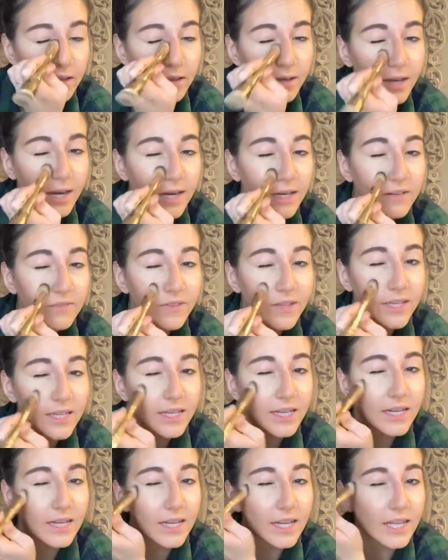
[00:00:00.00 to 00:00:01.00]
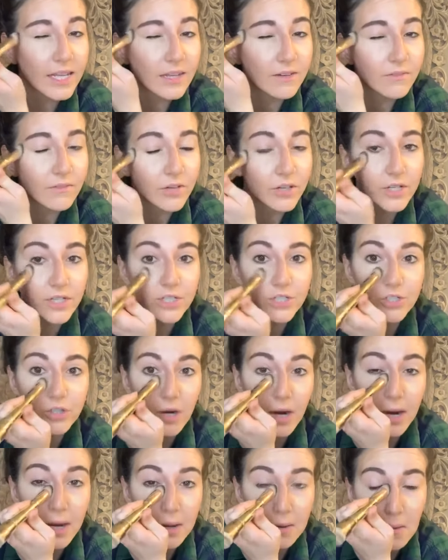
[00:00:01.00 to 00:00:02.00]
kind of like in an inverted
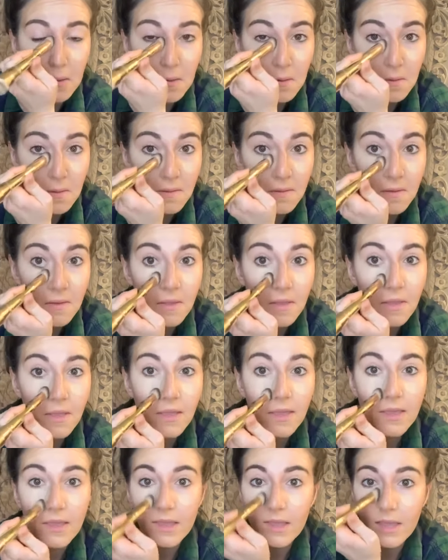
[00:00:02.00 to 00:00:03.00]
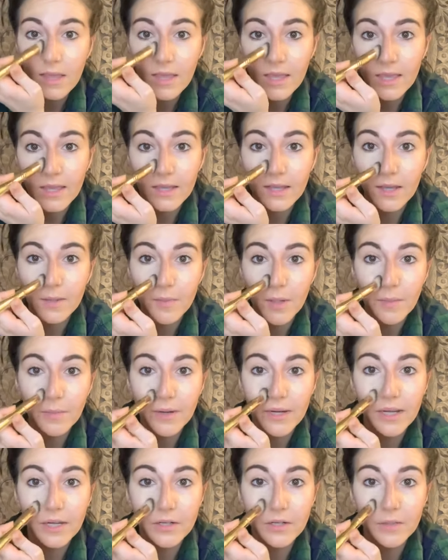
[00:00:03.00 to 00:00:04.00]
triangle, and come up
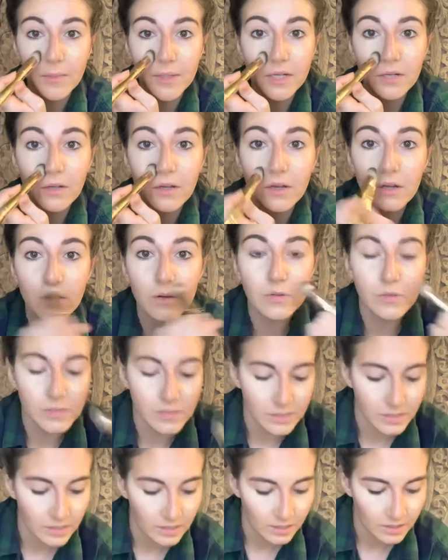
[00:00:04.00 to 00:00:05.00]
right under my nose,